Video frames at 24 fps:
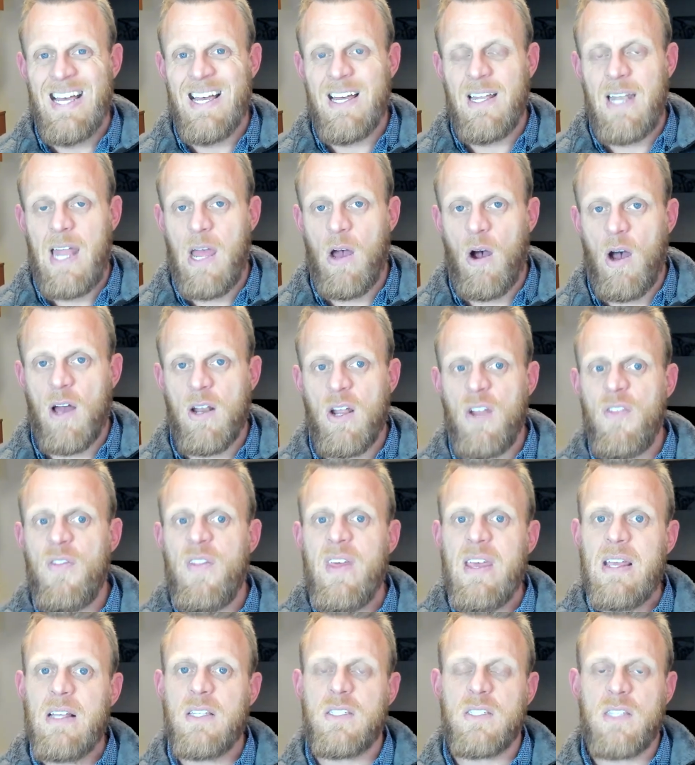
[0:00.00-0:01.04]
Now, I don't
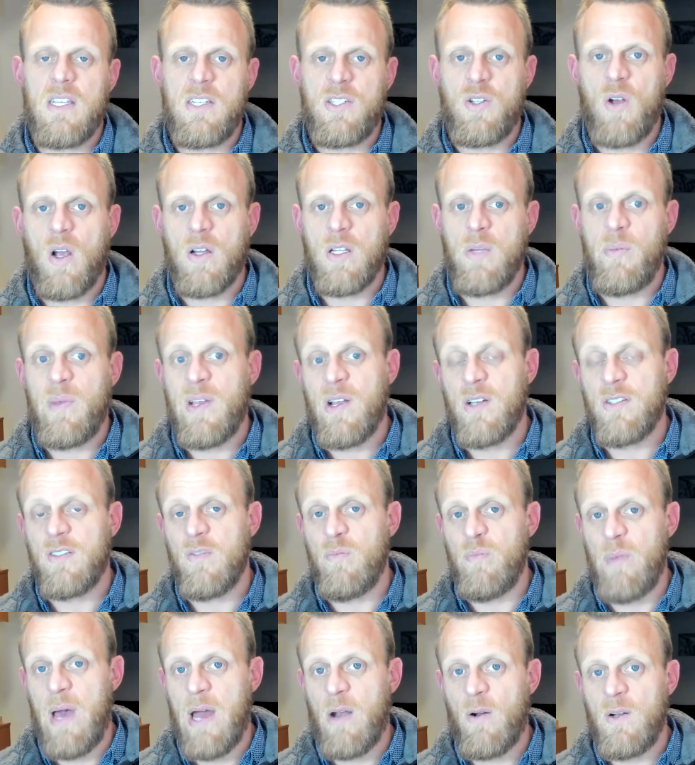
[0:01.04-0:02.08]
think it's they're struggling because of
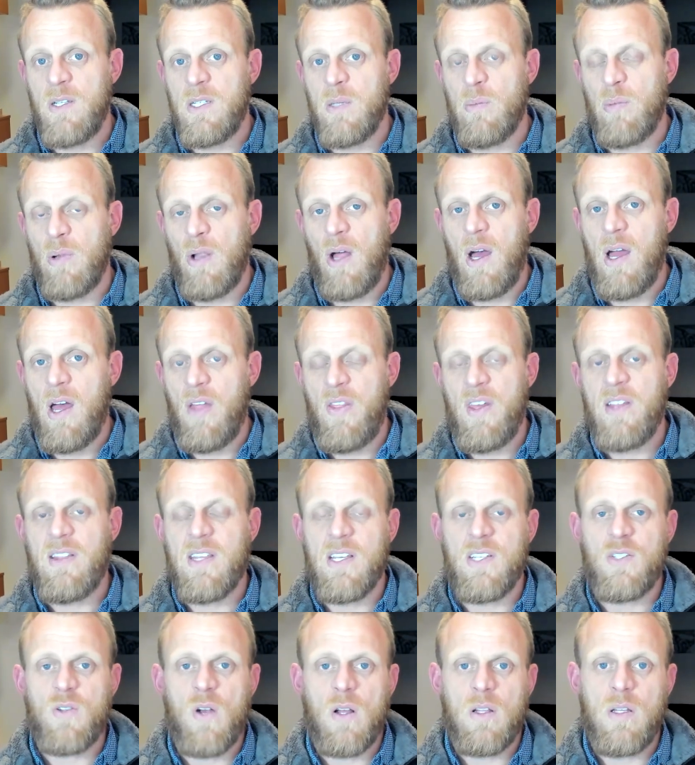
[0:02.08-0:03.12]
battery supply. I think they're
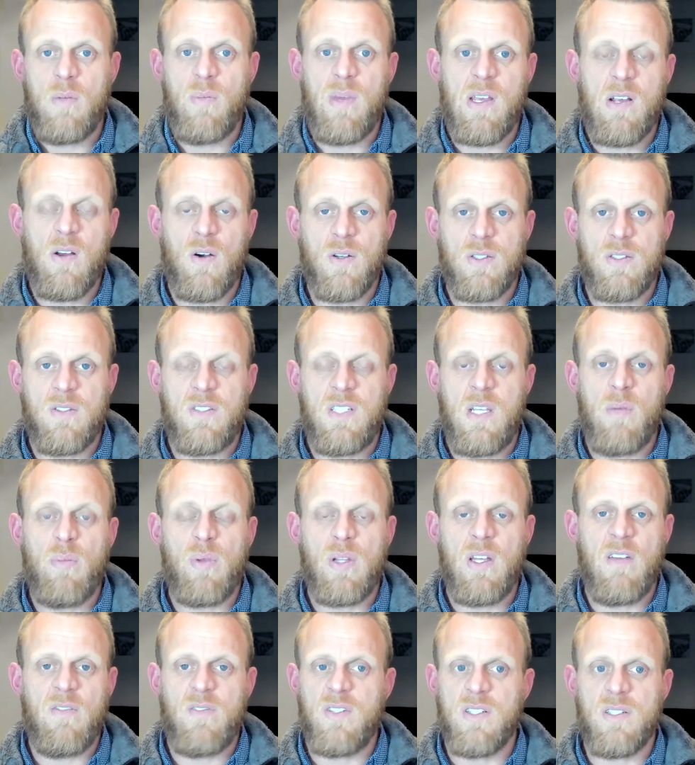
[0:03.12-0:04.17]
struggling because of
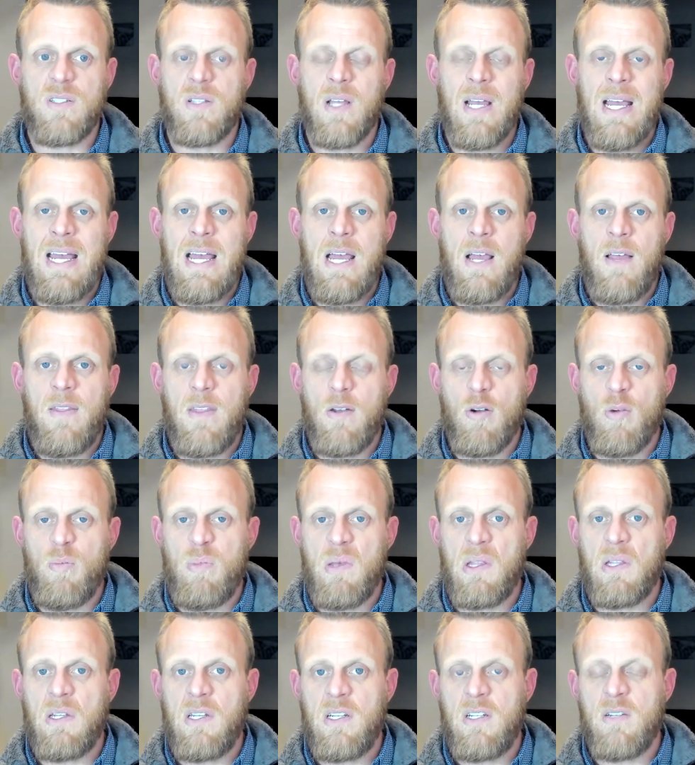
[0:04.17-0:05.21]
simply of just their
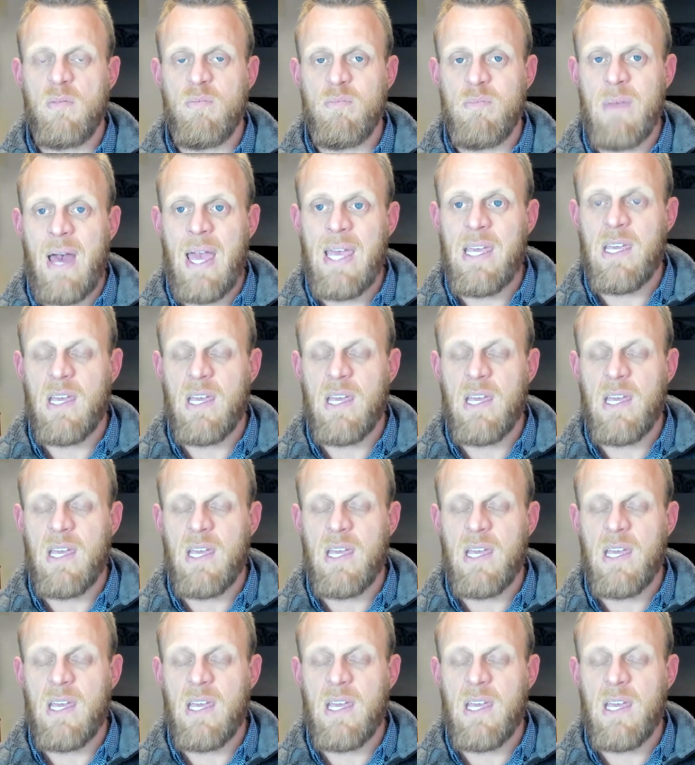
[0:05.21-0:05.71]
ability to make